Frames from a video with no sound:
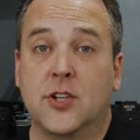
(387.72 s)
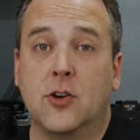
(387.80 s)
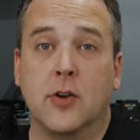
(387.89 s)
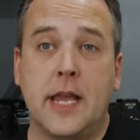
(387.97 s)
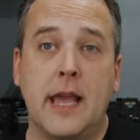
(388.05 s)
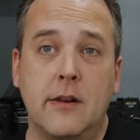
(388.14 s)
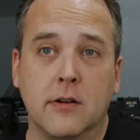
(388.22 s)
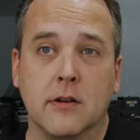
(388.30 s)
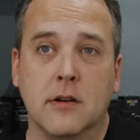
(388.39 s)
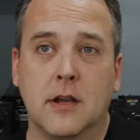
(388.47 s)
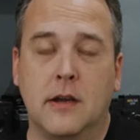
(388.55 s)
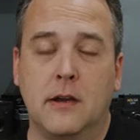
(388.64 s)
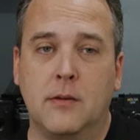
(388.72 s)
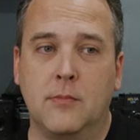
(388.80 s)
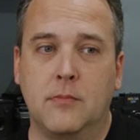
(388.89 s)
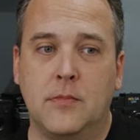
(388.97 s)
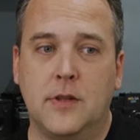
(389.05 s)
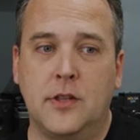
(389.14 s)
As a creator,
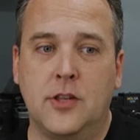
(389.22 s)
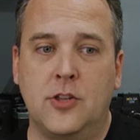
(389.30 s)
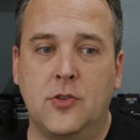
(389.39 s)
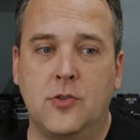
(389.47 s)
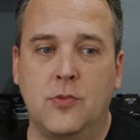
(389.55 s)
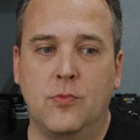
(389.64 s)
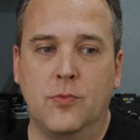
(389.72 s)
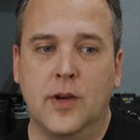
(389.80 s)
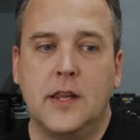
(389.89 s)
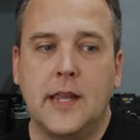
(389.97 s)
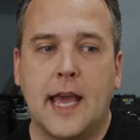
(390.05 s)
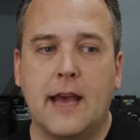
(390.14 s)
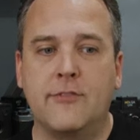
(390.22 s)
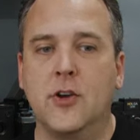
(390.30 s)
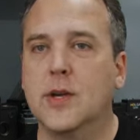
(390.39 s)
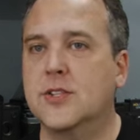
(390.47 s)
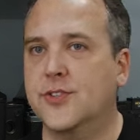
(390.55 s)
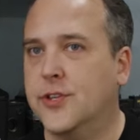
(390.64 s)
you really have
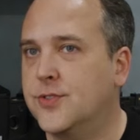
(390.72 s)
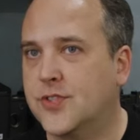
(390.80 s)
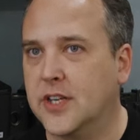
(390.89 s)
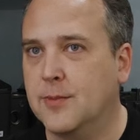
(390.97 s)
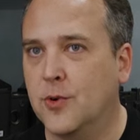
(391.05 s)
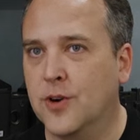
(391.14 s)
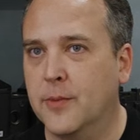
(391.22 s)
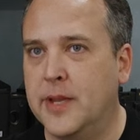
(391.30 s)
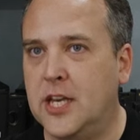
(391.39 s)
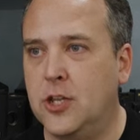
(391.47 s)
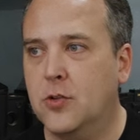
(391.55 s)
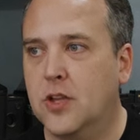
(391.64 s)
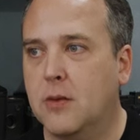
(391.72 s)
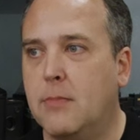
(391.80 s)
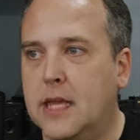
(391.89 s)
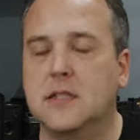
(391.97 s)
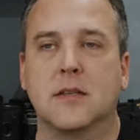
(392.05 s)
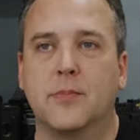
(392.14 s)
no excuse anymore. I mean, you can
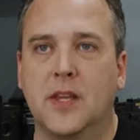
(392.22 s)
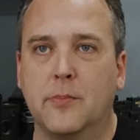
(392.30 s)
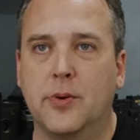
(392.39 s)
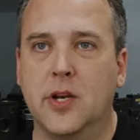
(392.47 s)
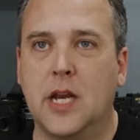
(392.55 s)
make something and